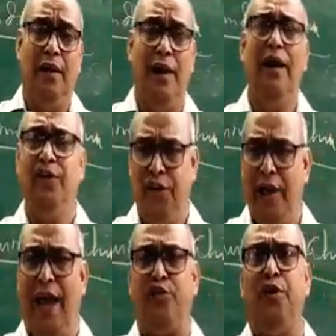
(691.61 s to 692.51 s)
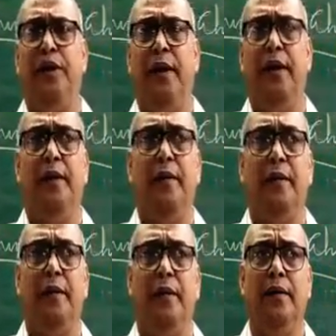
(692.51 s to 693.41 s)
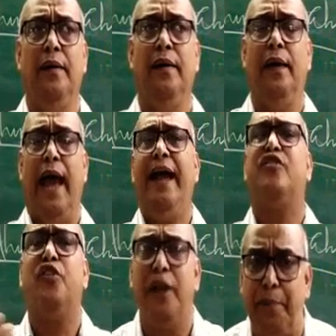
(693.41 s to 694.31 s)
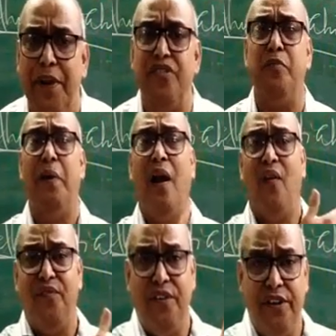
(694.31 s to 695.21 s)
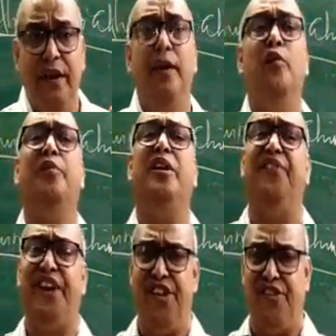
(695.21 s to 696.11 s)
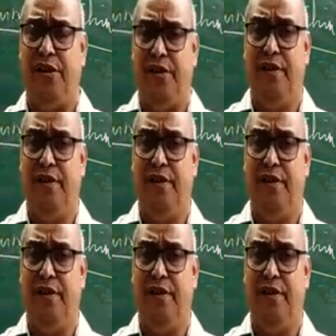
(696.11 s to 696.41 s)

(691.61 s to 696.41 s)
it actually acts on the principle of dehumidification.